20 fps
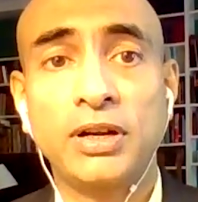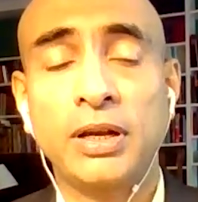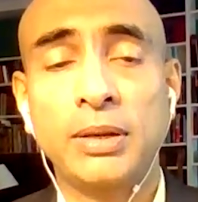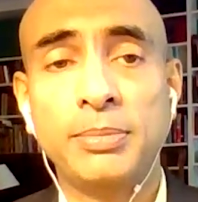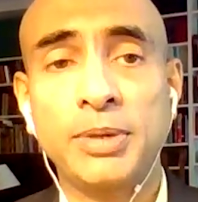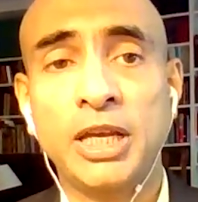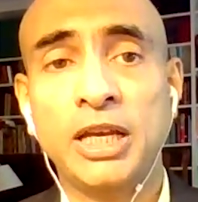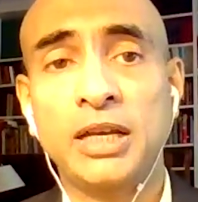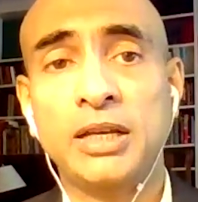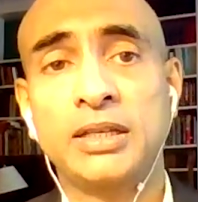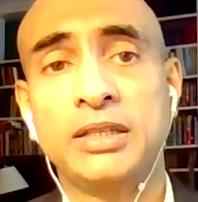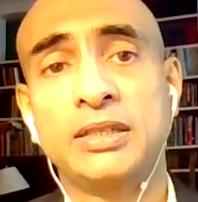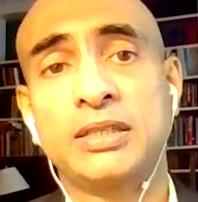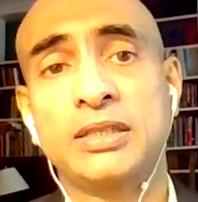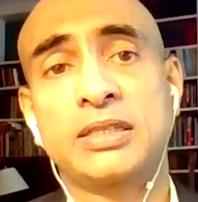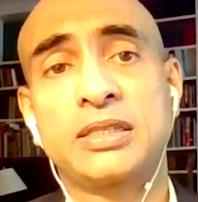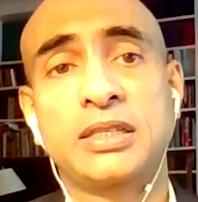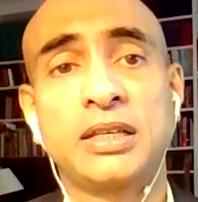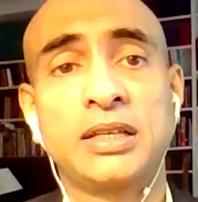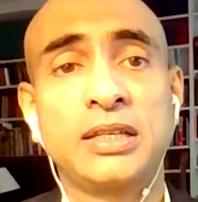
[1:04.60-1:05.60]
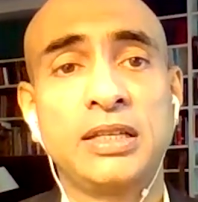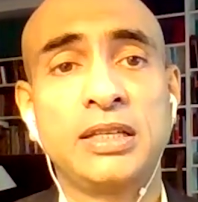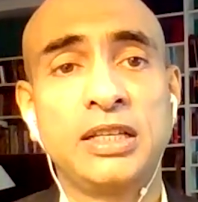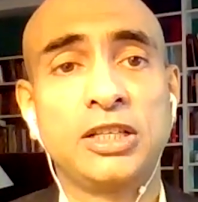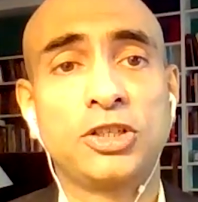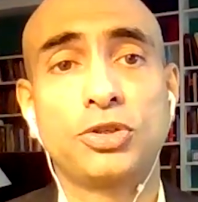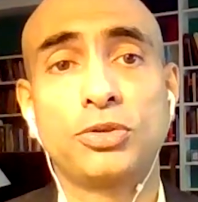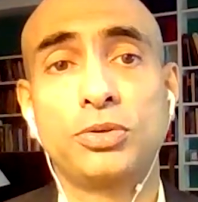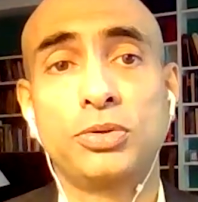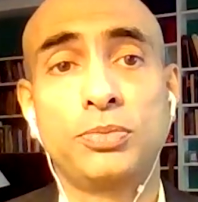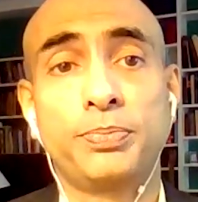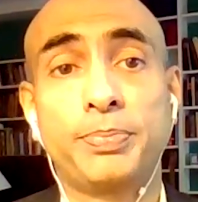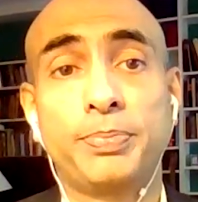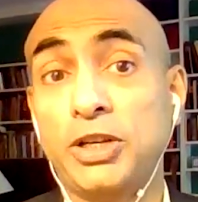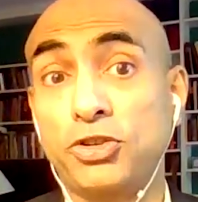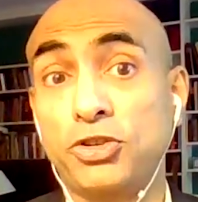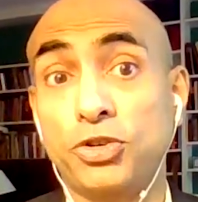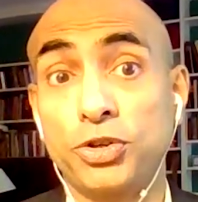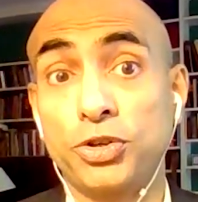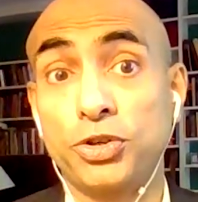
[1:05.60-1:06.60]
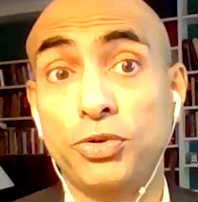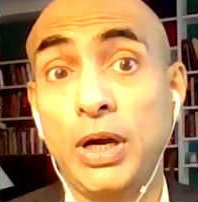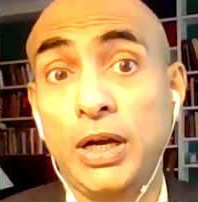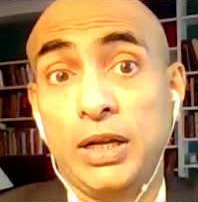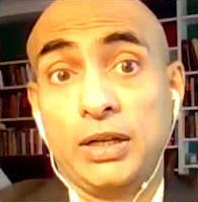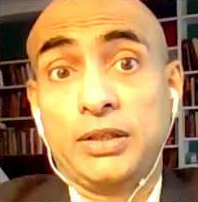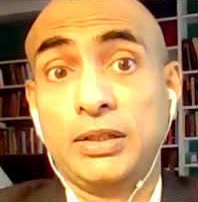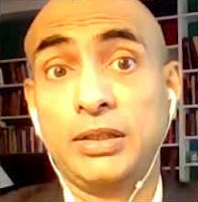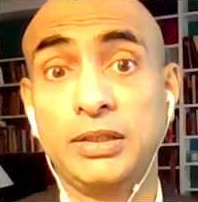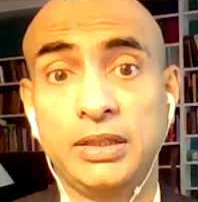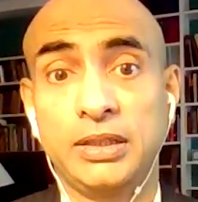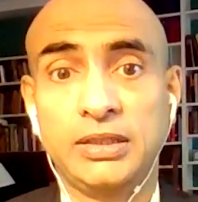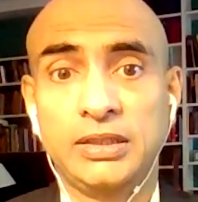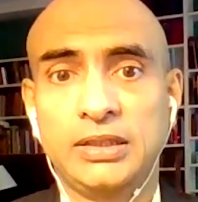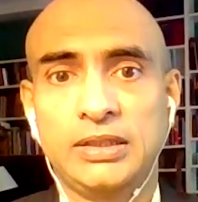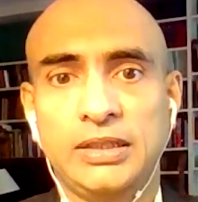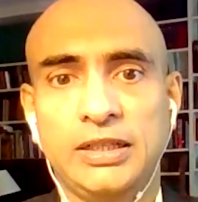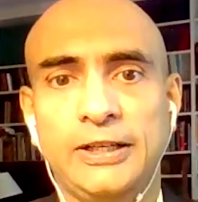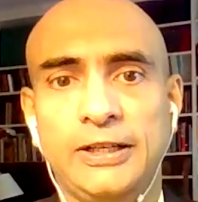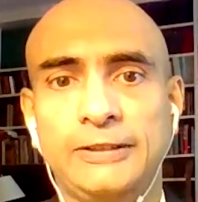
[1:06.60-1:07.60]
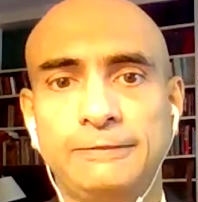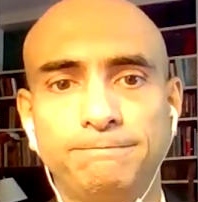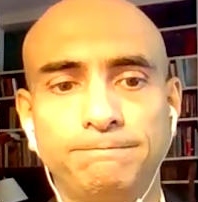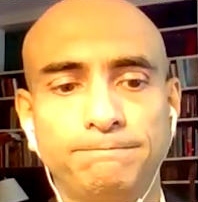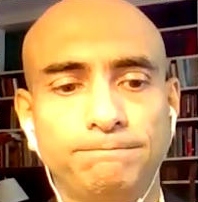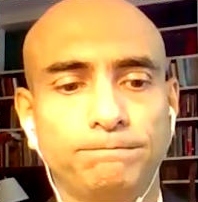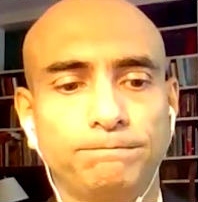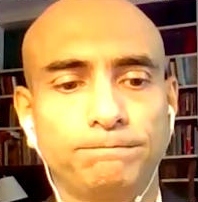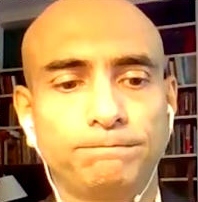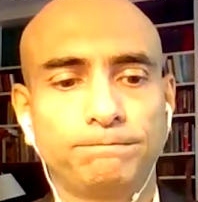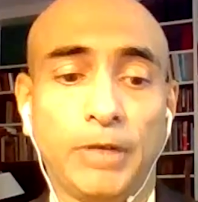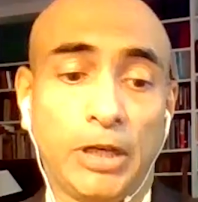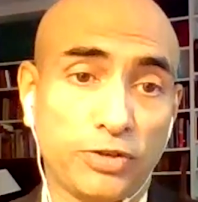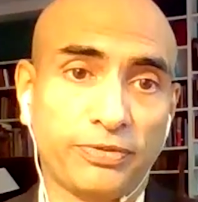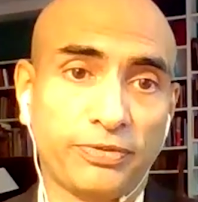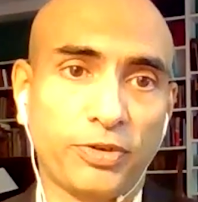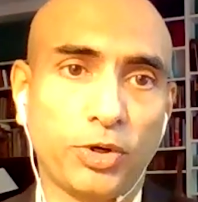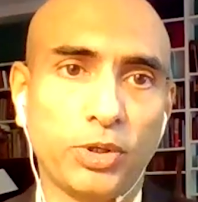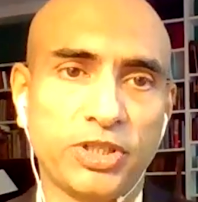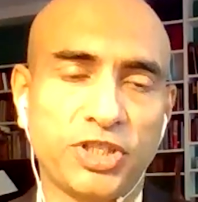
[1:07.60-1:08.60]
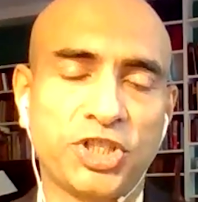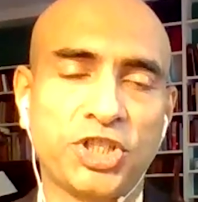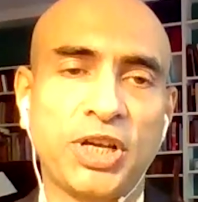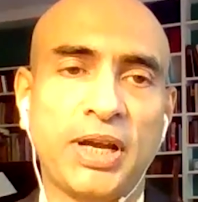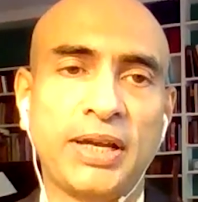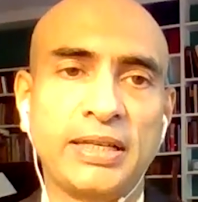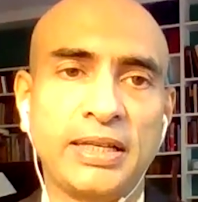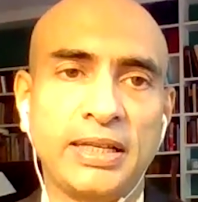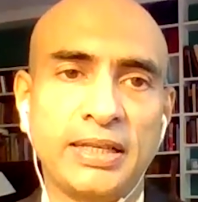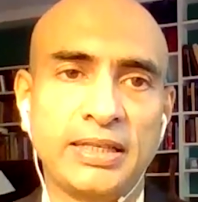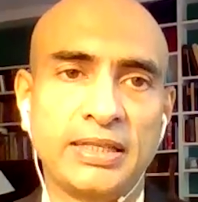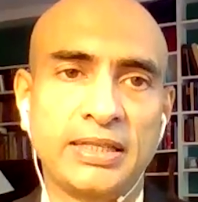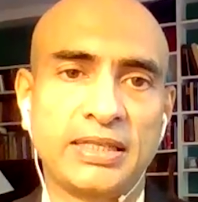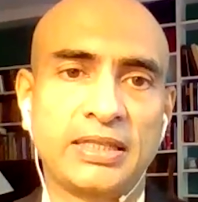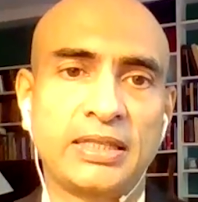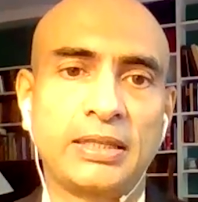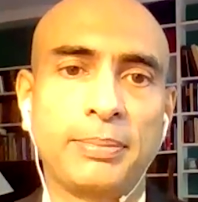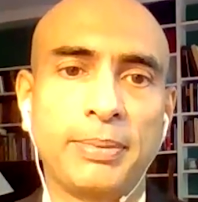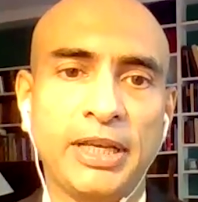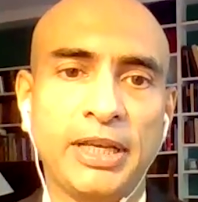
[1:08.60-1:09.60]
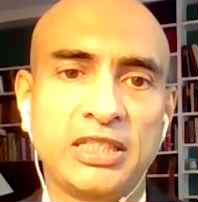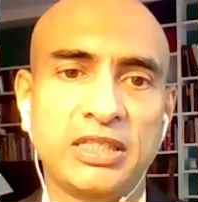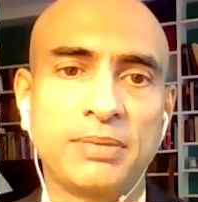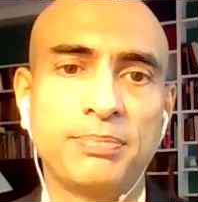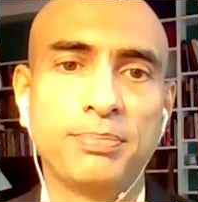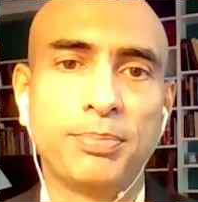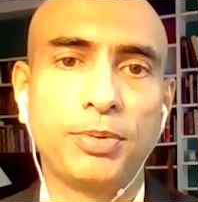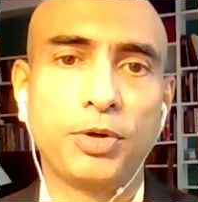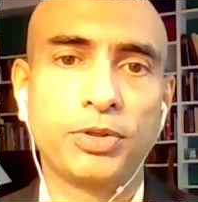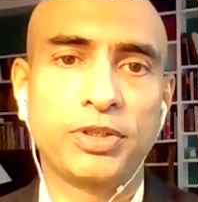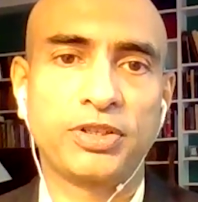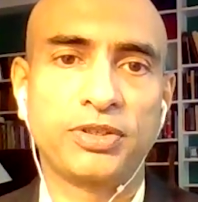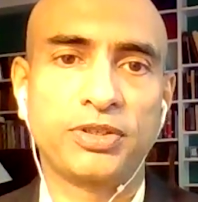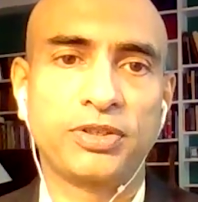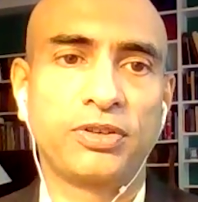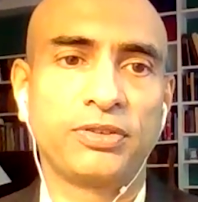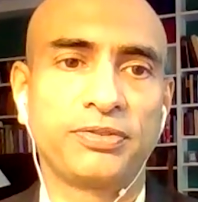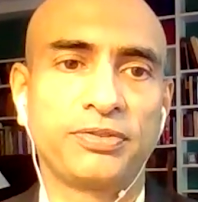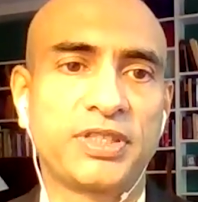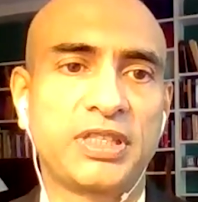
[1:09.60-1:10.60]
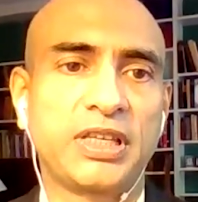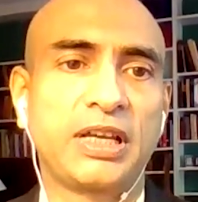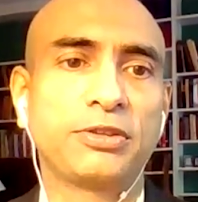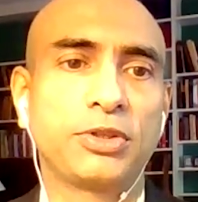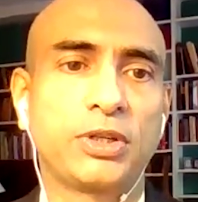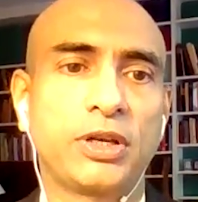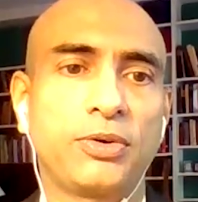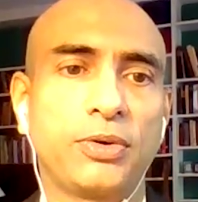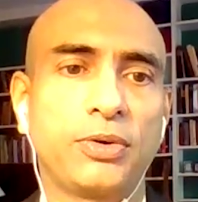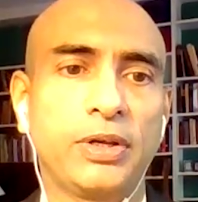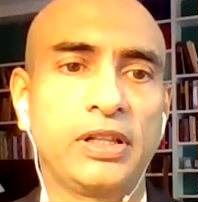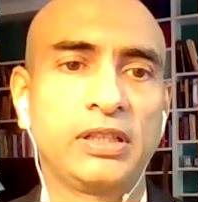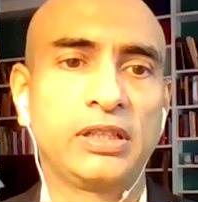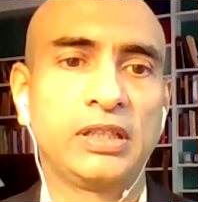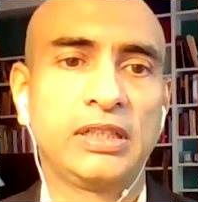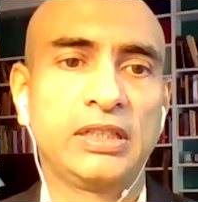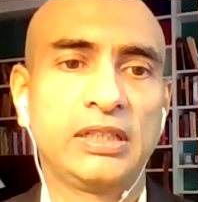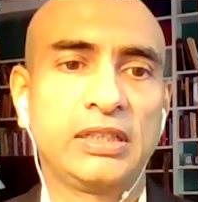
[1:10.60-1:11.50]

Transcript: Arabia is turning to petro yuan um, because, of course, China is the biggest importer of Saudi oil.